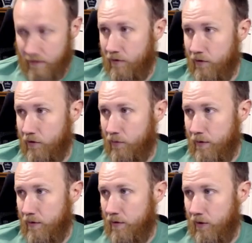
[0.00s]
search we
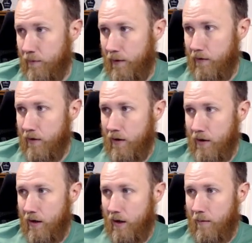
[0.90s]
already talked about.
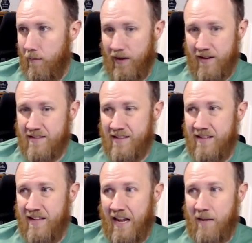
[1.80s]
Um, then it's the
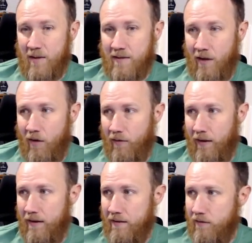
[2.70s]
name itself, and
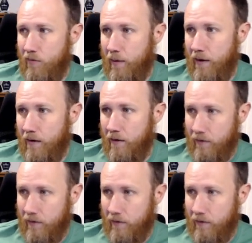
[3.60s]
this is where it's